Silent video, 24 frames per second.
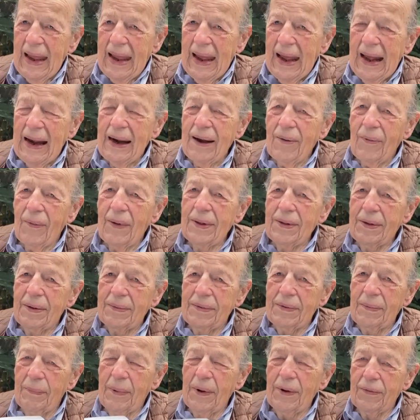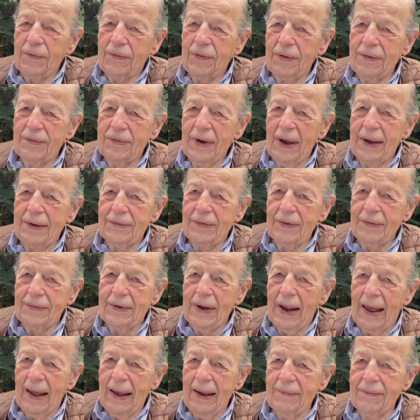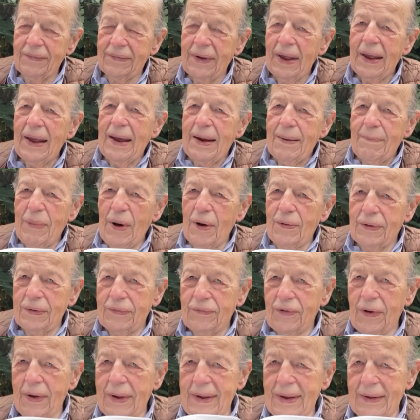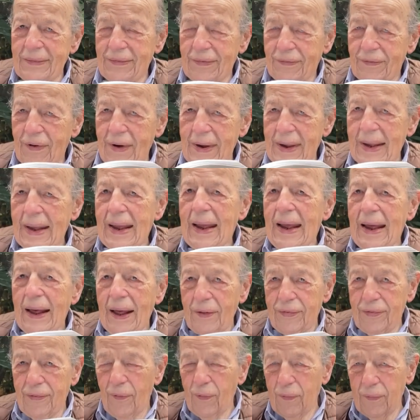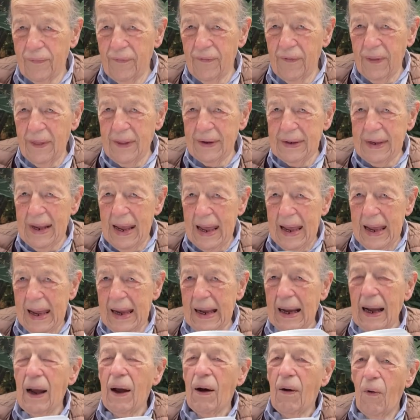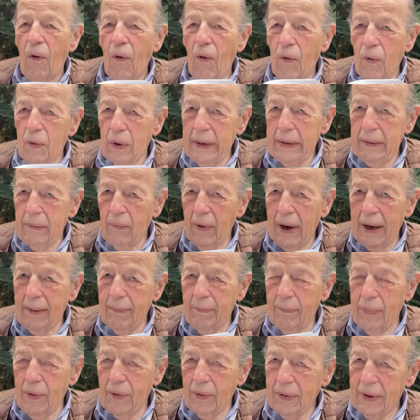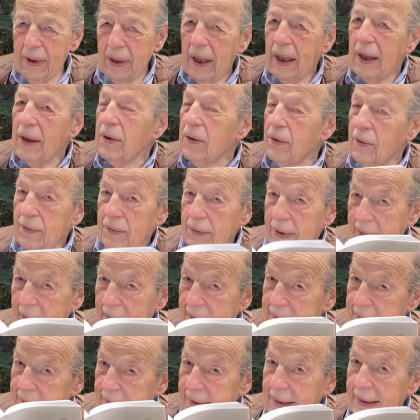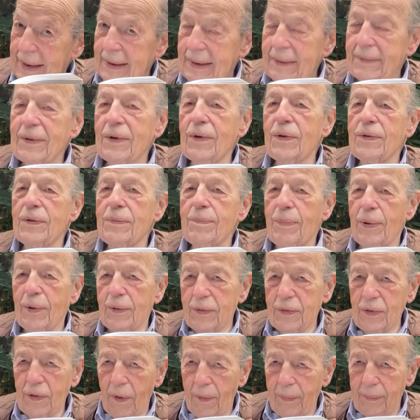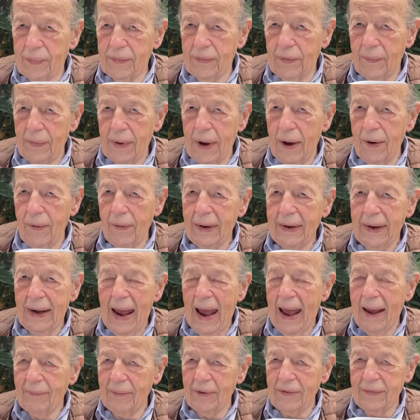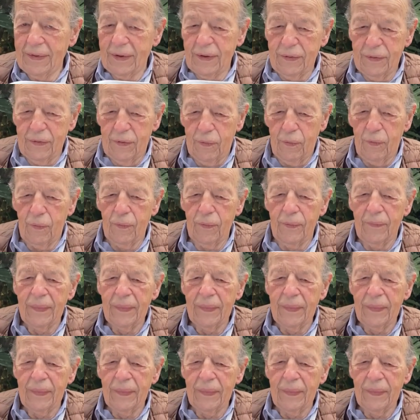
Hello, welcome to Poetry Changes Lives, poetry, history, a thought for the day, all in one book. You can get it at good bookshops, and Amazon too.